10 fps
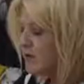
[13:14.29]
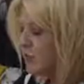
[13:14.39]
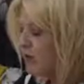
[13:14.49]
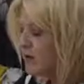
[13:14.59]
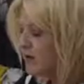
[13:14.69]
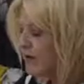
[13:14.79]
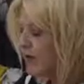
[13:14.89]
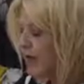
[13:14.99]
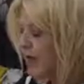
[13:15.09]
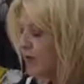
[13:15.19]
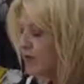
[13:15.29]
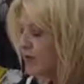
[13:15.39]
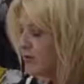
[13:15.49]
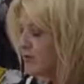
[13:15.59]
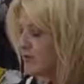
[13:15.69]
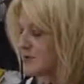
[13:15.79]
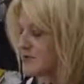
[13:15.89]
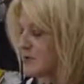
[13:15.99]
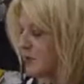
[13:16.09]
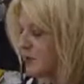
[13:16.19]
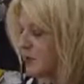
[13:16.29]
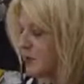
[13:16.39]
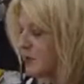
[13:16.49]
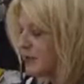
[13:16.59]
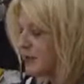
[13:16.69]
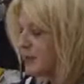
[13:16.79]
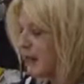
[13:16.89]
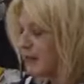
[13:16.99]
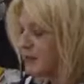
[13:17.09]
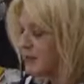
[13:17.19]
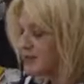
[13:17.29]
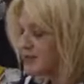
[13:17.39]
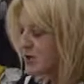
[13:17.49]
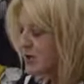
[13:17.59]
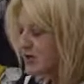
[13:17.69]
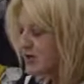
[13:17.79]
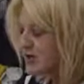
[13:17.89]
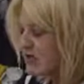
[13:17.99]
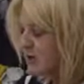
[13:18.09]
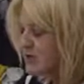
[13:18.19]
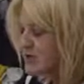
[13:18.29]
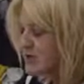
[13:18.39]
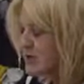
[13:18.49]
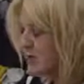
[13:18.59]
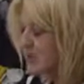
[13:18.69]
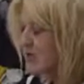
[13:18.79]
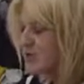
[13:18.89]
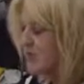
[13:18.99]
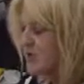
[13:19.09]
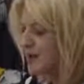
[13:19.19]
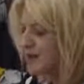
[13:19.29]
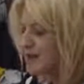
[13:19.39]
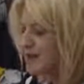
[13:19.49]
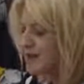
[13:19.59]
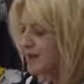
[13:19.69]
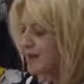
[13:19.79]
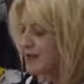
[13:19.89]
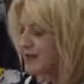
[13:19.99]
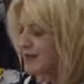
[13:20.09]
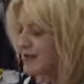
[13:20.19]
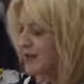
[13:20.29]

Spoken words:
while learning how to machine quilt, I didn't want to just quilt on sandwiches. I didn't want to just practice on sandwiches.